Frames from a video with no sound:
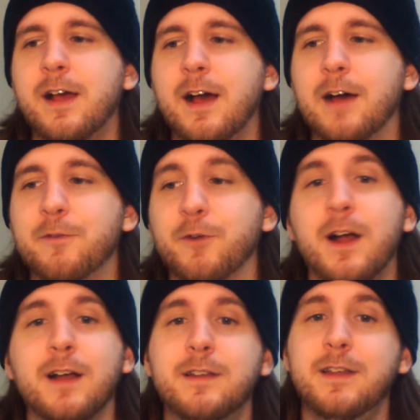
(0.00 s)
Uh, for
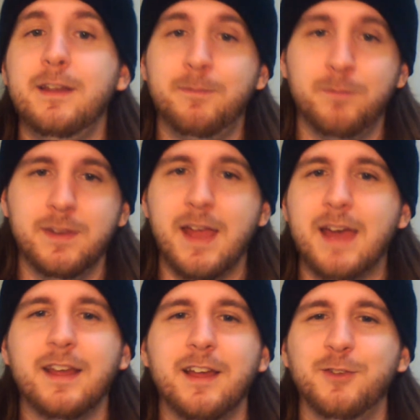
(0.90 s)
Hockney,
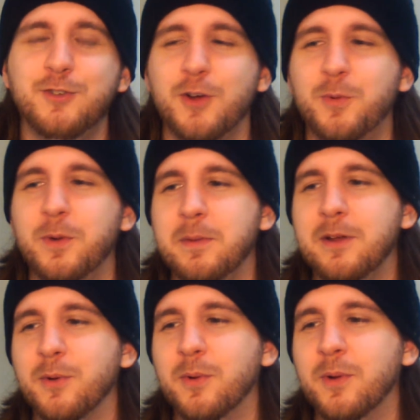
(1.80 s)
Data Hell Joe would
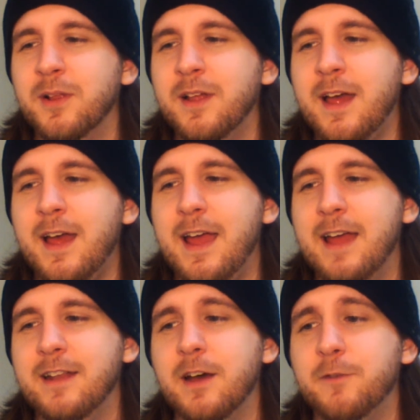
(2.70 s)
be cool.
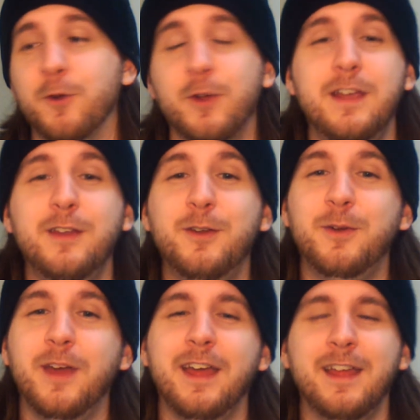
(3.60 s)
And uh, for
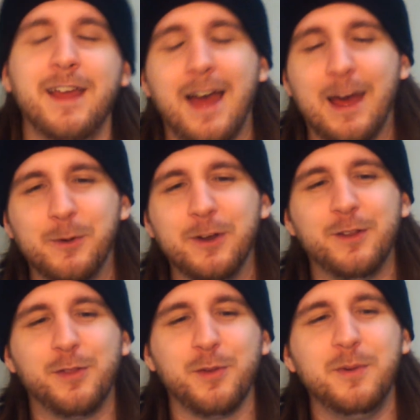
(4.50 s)
Irude, I
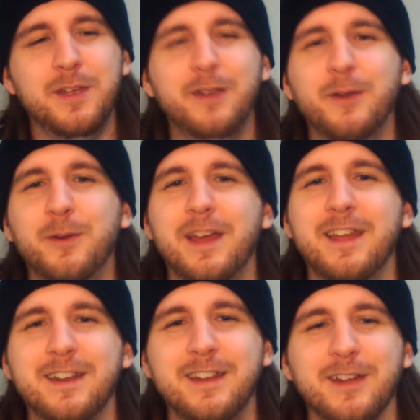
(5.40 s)
wanted to throw
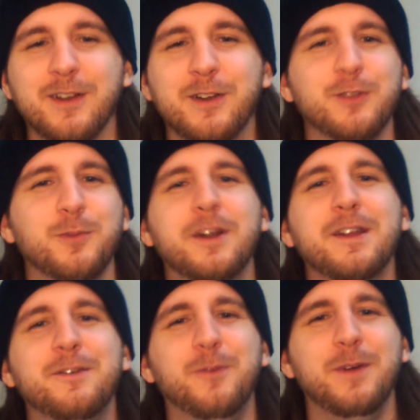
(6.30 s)
Irude in here because what
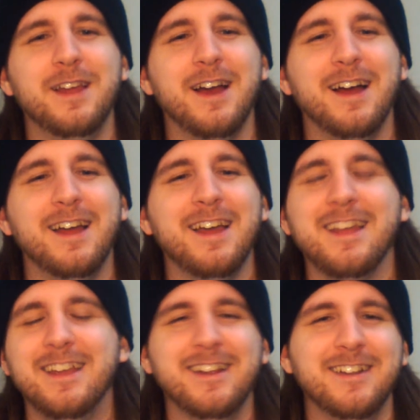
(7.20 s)
if we uh,
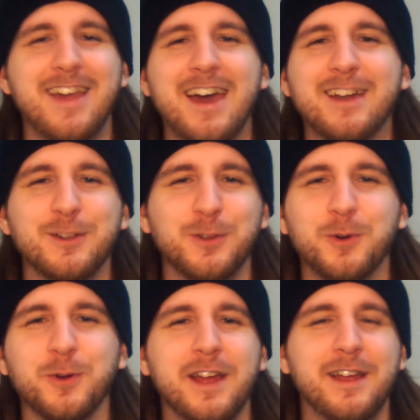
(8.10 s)
get a Data
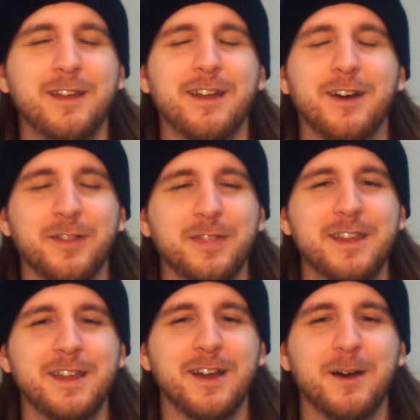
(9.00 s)
Lore on
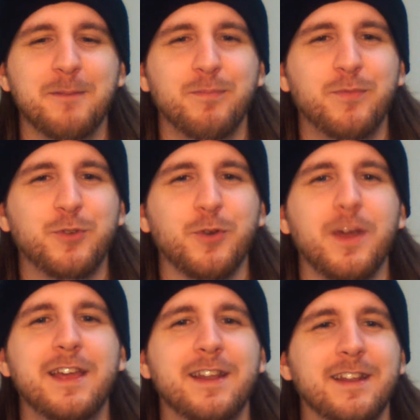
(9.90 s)
the um,
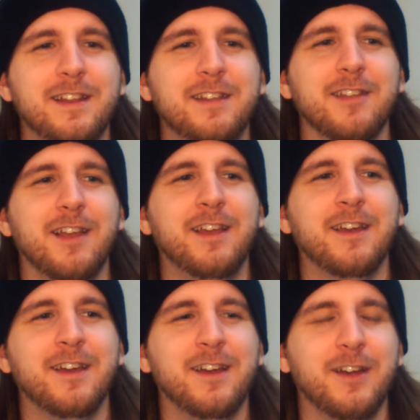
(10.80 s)
train and he's
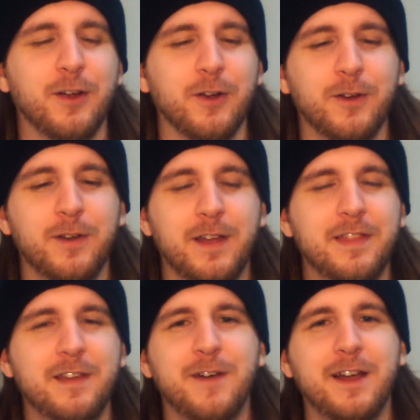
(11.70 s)
like, or er,
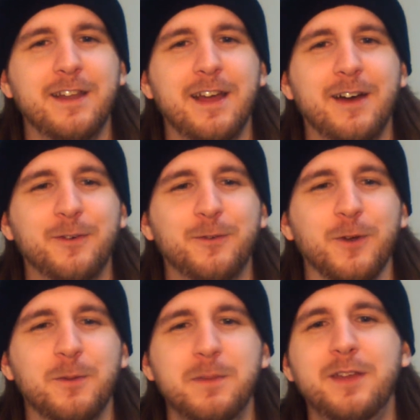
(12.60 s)
and they find out
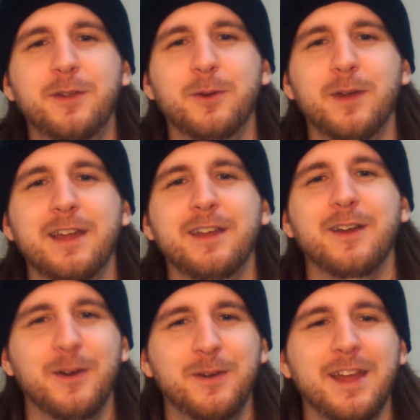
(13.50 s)
from Irude,
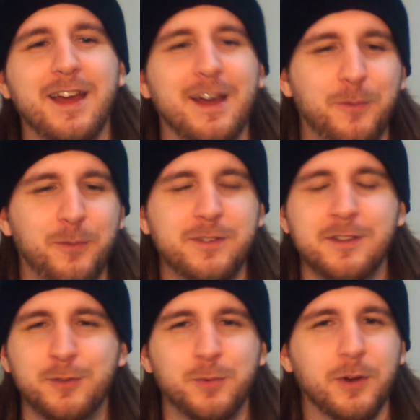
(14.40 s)
oh yeah,
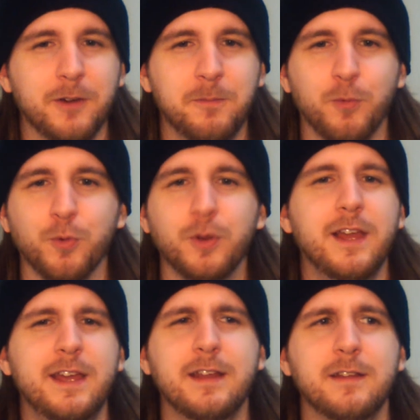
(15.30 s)
since we're
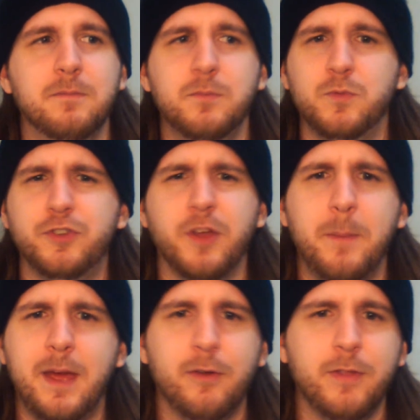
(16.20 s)
related
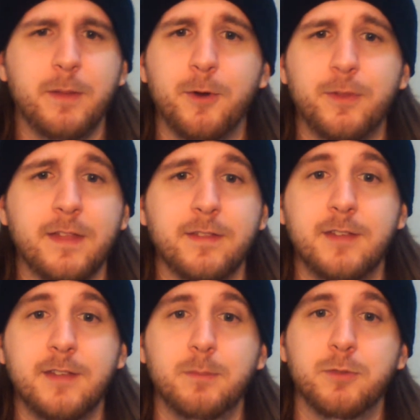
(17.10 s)
somehow, they both have the
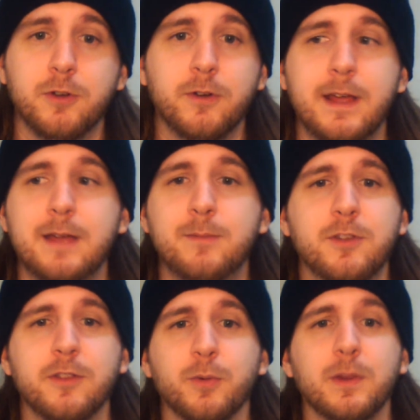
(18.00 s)
same surname,
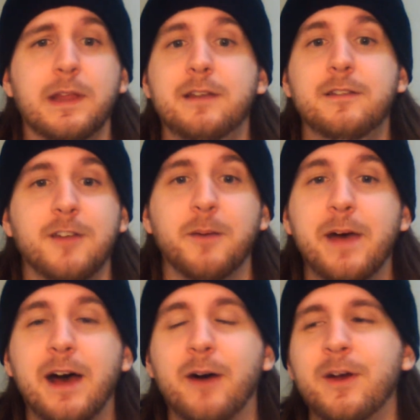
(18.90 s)
so they're related
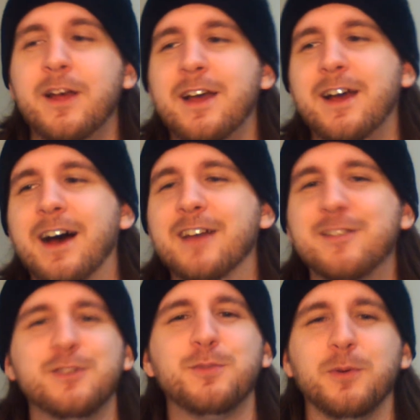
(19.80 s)
somehow. Uh,
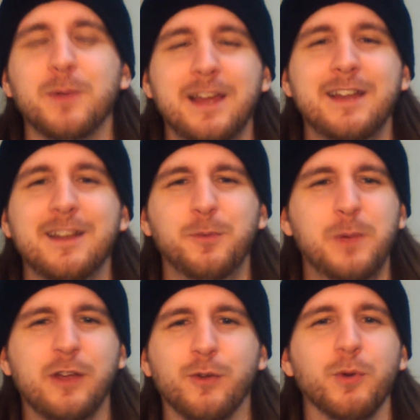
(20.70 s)
since we're related,
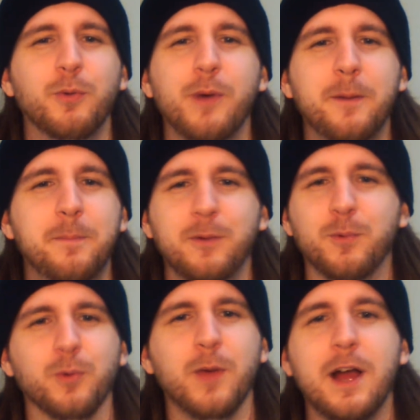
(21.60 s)
we grew up
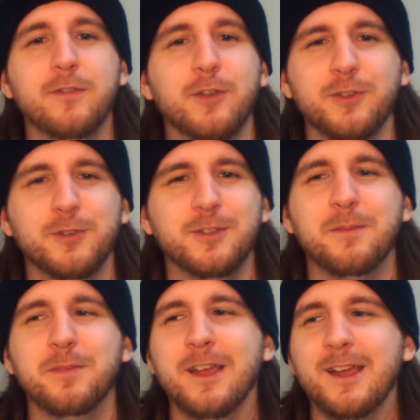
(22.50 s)
and were rivals or
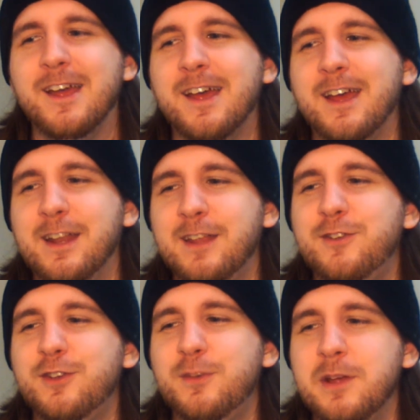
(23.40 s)
something, and
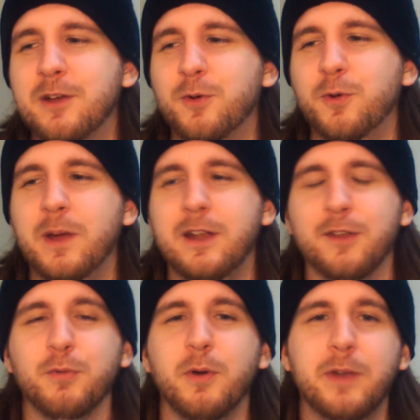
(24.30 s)
it'd just be a cool way to
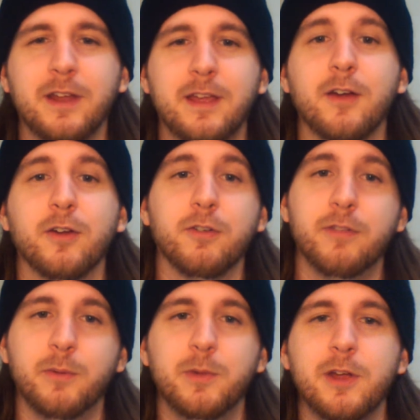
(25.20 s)
throw in a character
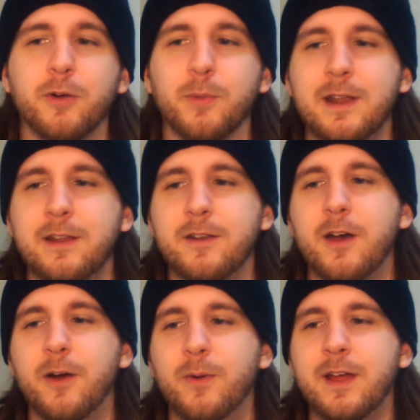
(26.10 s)
that we already
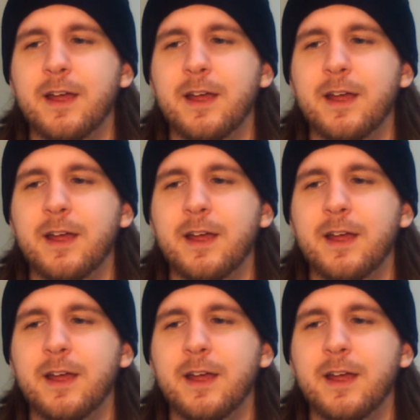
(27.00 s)
know.